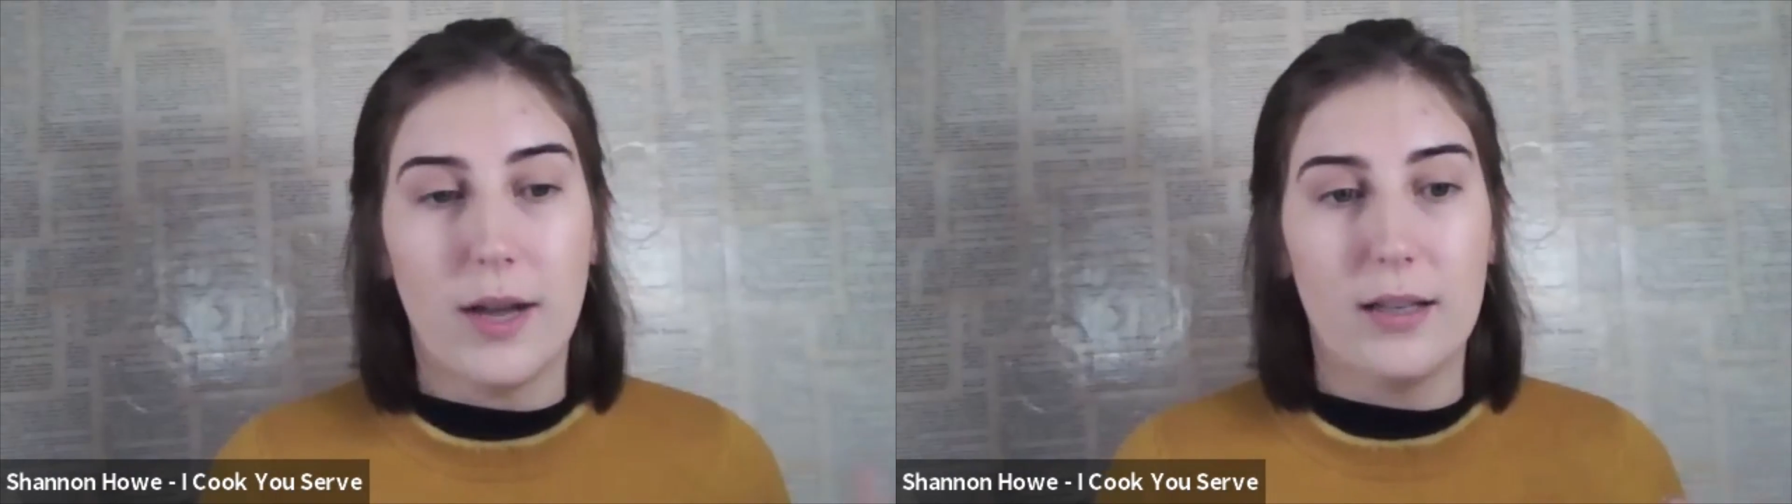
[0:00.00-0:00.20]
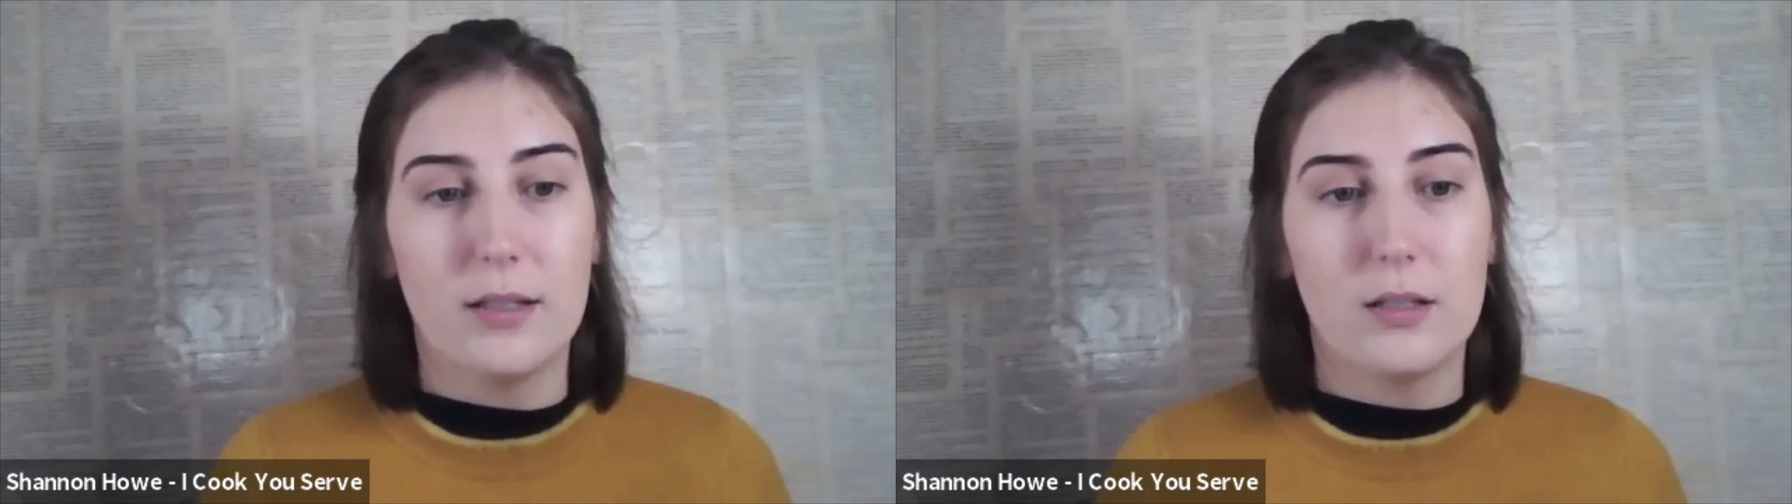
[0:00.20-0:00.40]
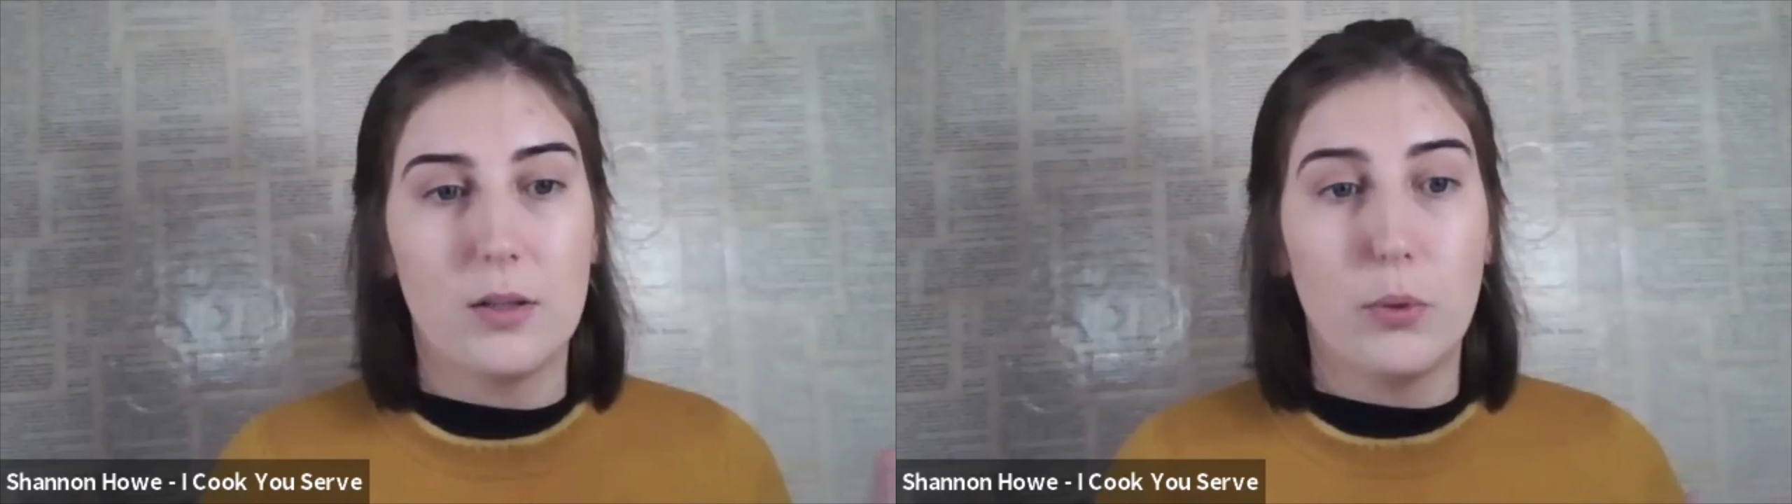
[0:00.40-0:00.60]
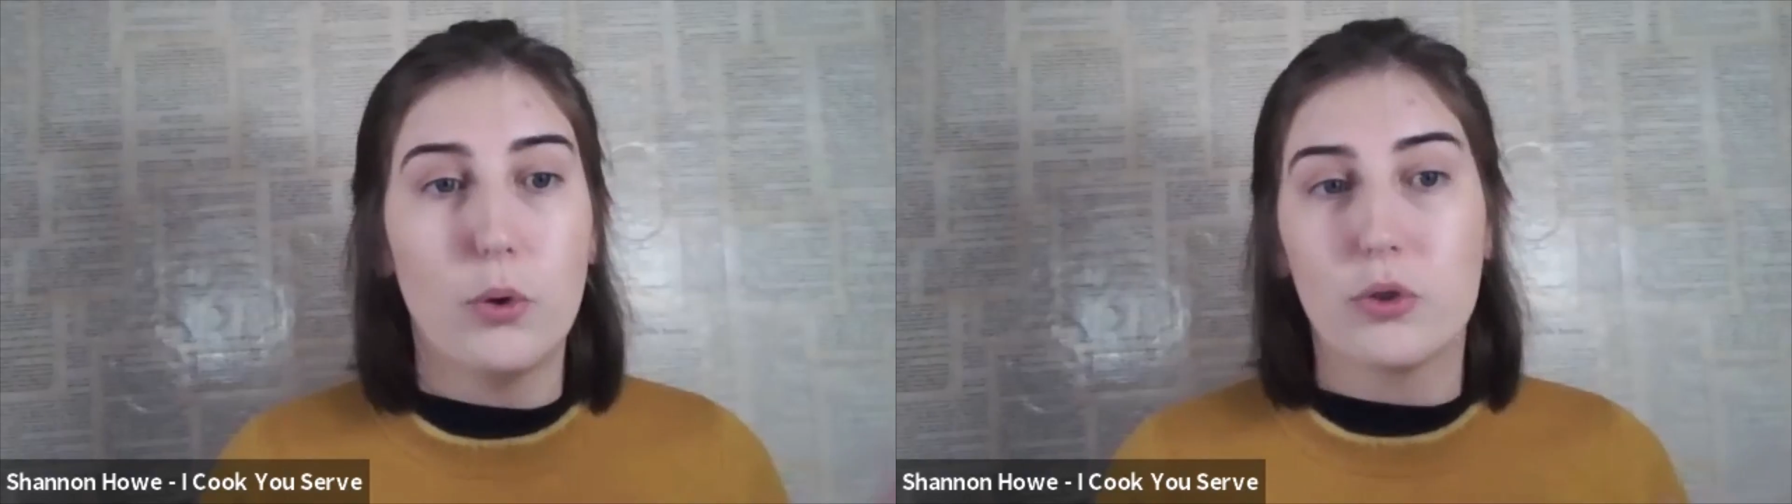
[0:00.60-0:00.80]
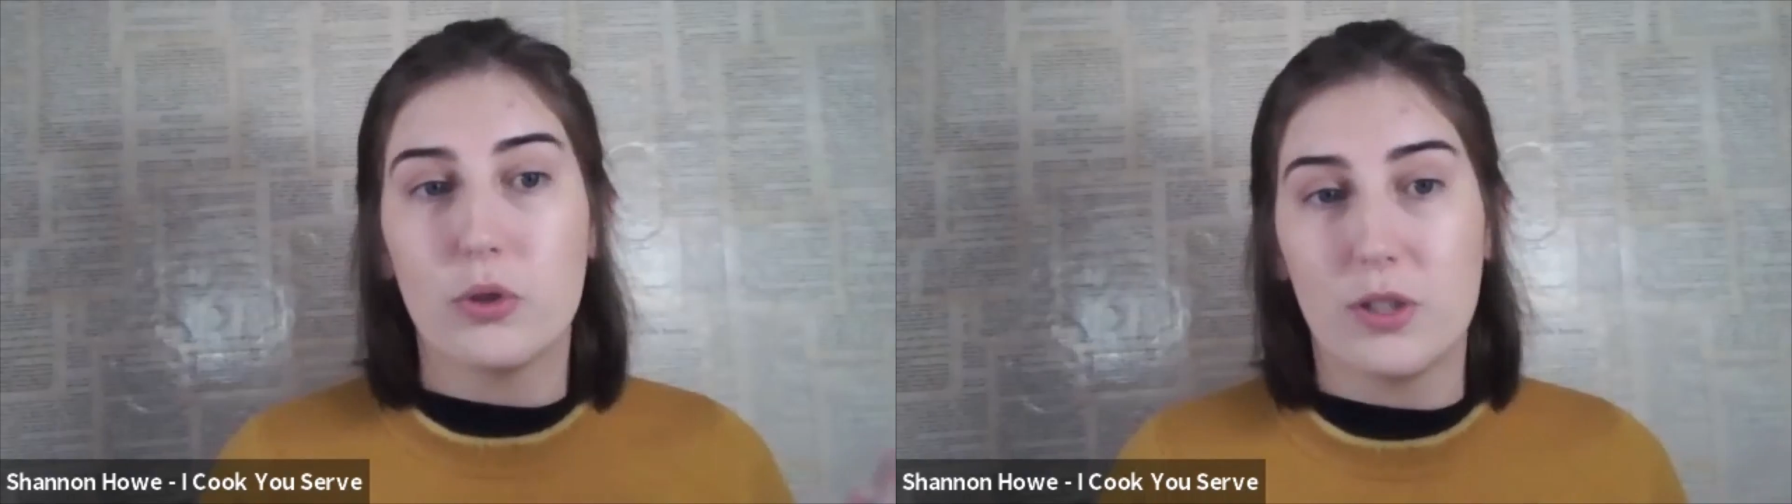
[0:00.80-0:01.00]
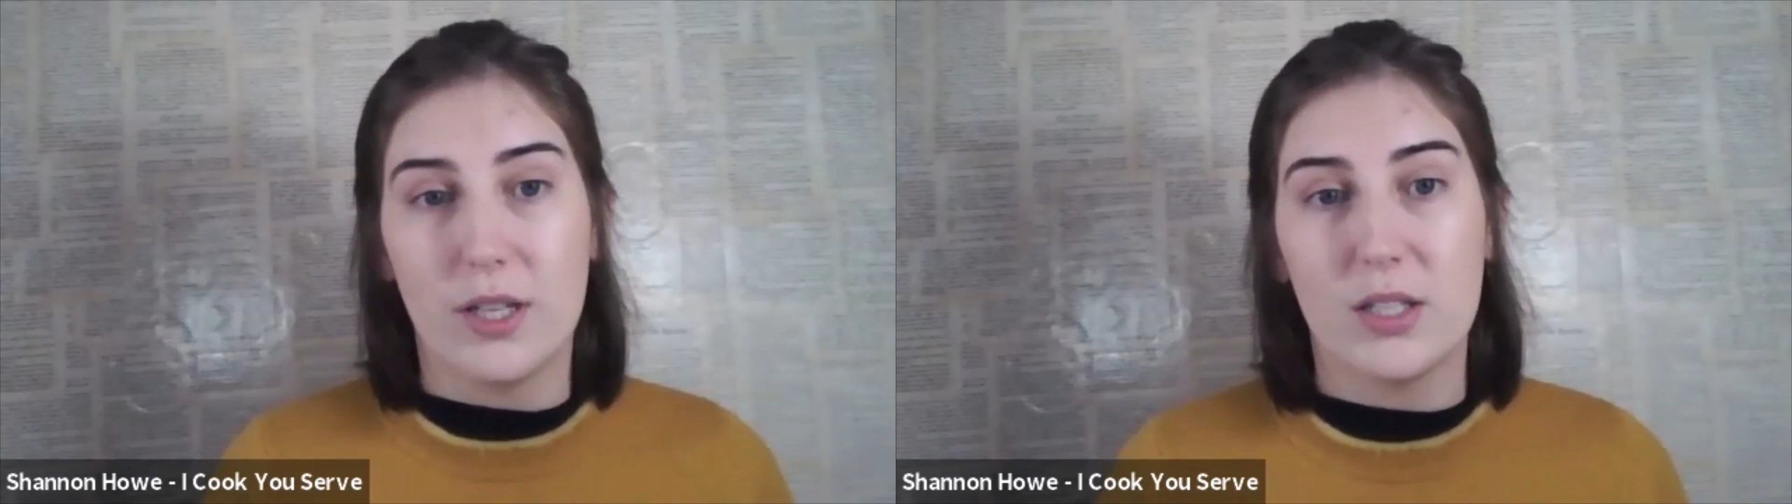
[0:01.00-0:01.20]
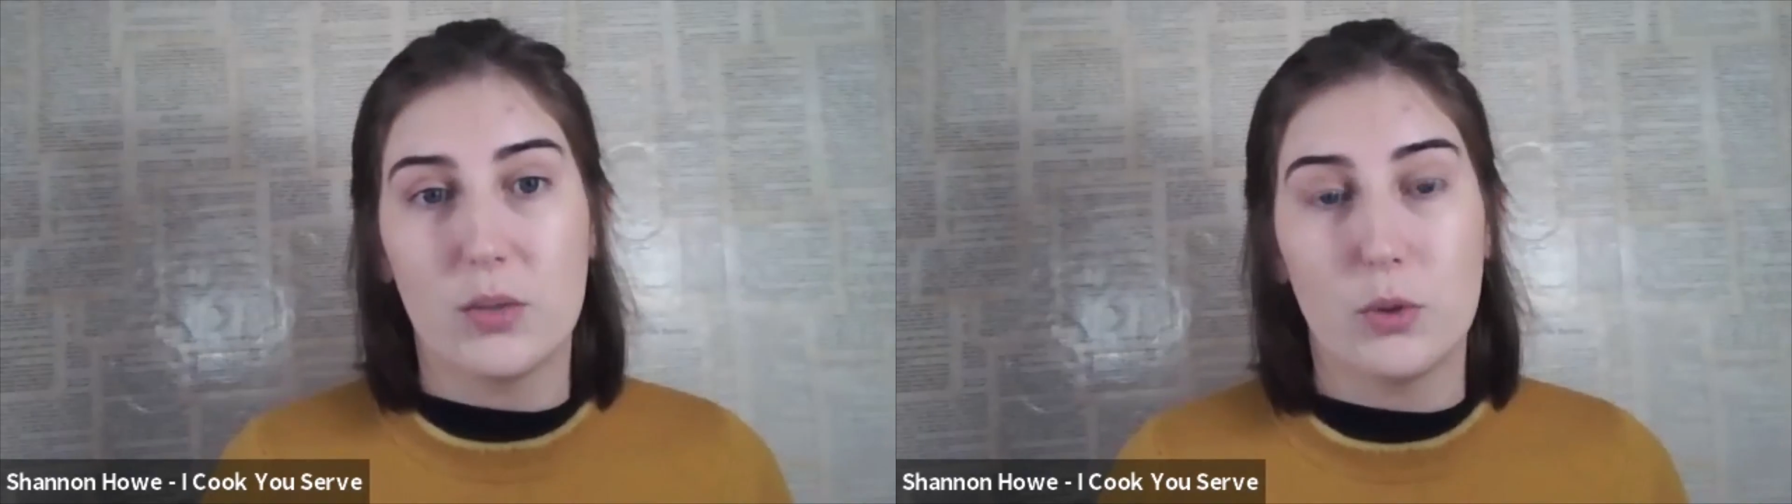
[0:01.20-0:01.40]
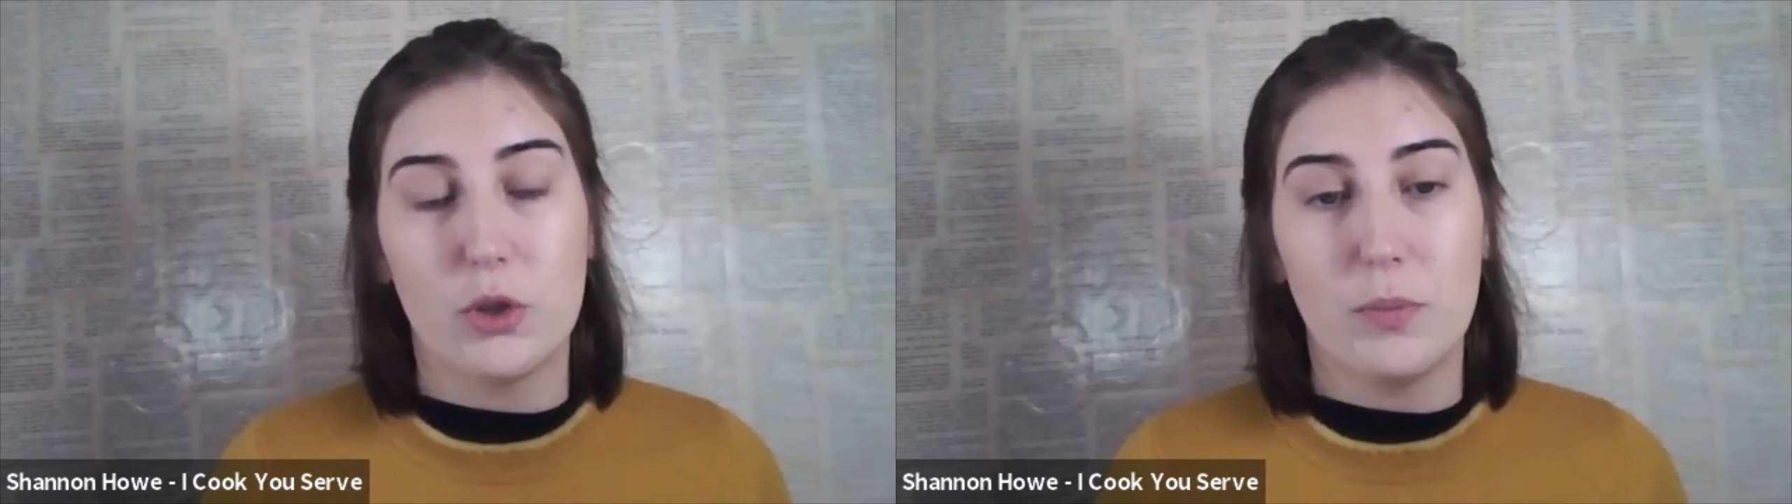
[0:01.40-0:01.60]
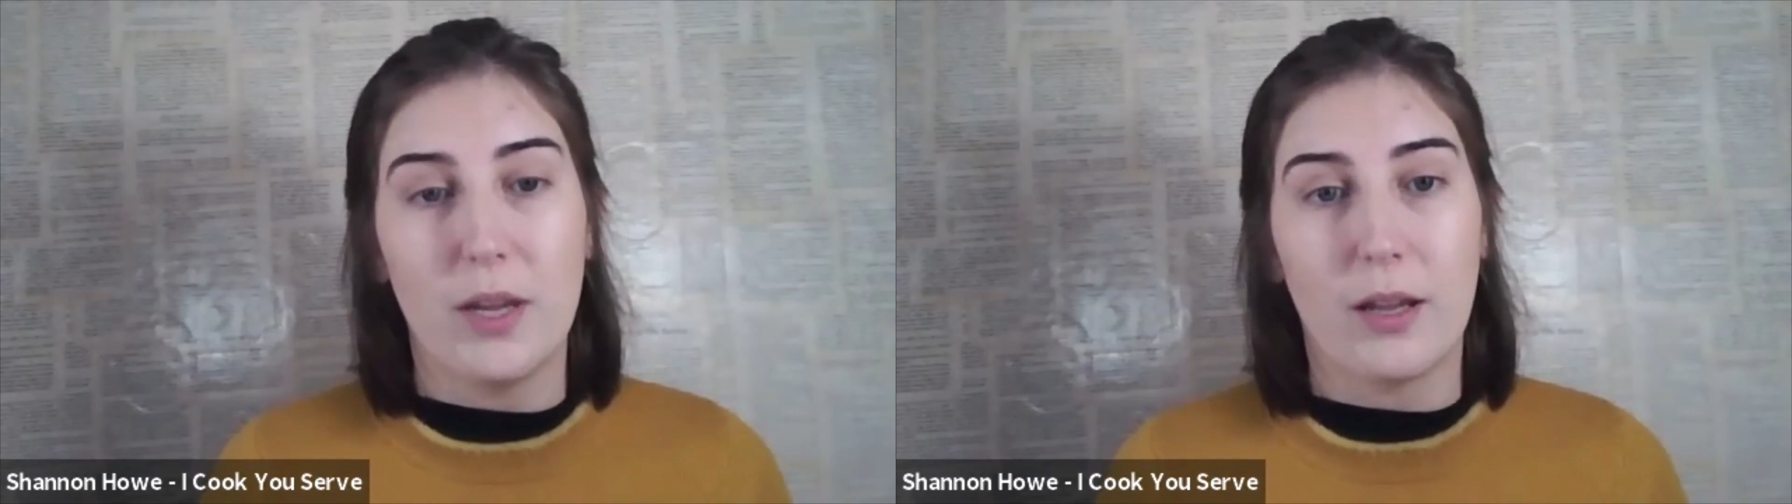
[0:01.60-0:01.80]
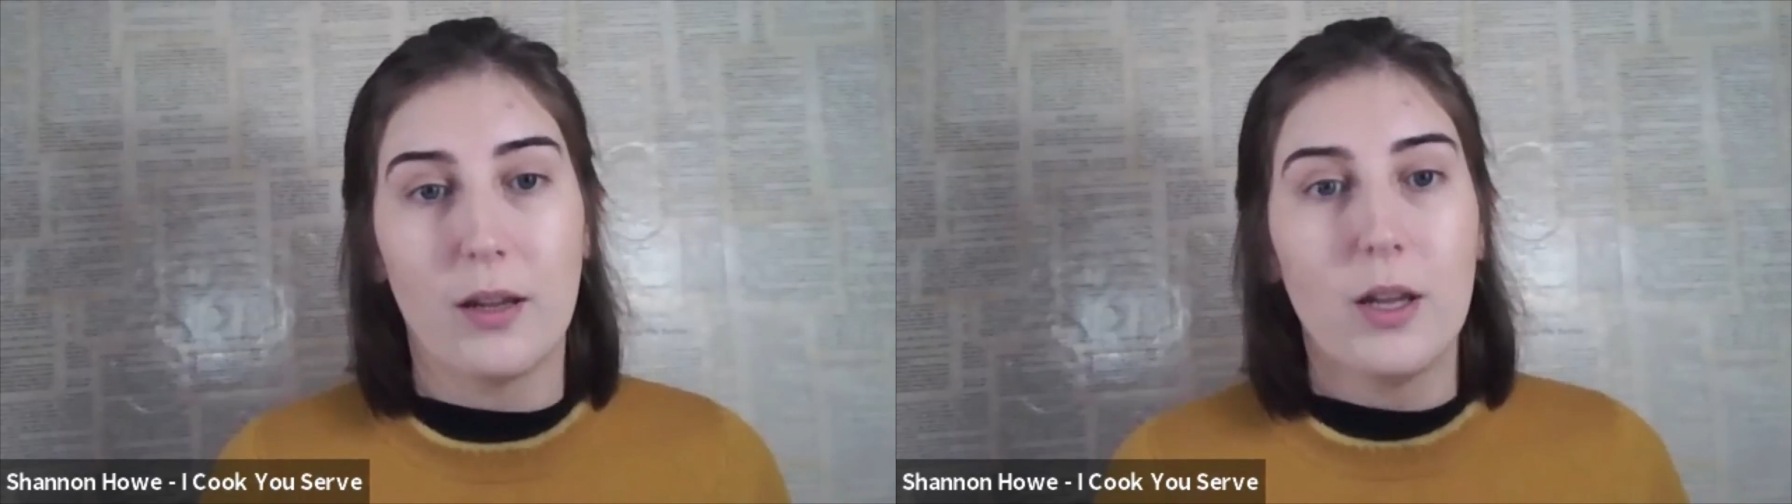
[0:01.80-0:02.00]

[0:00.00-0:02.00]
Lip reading: and the portion sizes were too big.